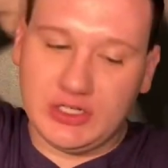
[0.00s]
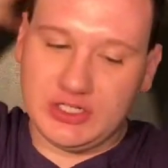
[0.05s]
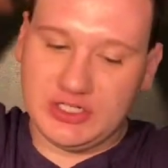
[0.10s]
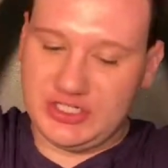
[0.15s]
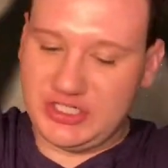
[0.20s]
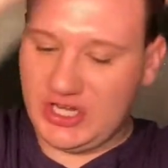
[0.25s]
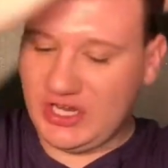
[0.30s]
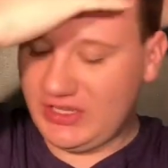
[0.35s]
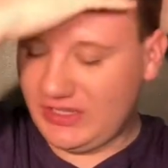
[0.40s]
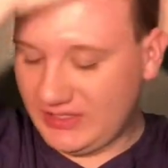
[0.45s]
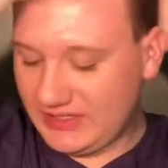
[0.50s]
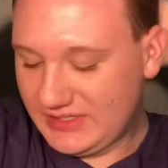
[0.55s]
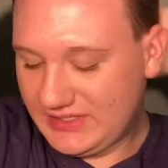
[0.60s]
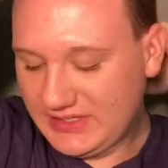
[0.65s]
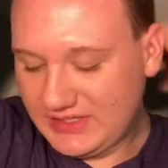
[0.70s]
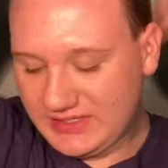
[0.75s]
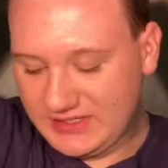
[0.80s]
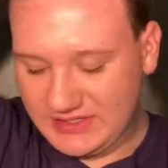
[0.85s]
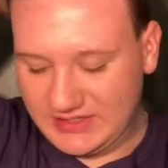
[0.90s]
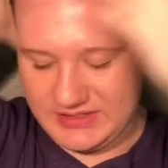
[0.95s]
gel
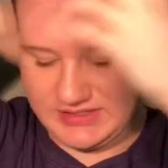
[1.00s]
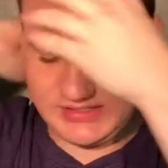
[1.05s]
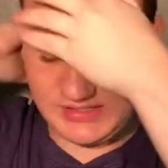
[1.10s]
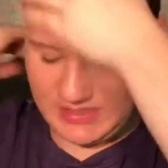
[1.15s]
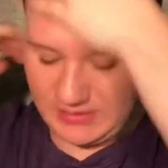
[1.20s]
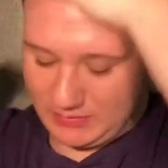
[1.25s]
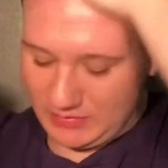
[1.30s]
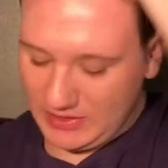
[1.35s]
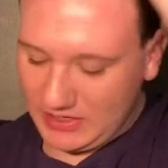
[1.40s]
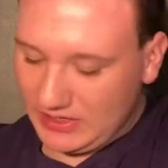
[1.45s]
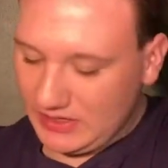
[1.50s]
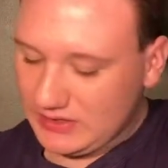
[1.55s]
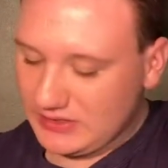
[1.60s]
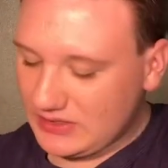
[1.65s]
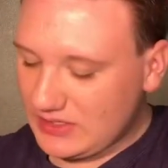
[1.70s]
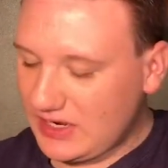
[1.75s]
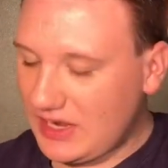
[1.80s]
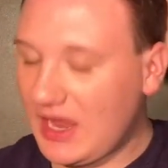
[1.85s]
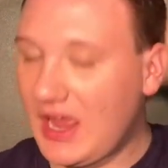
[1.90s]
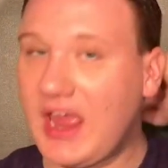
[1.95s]
assistance in a minute.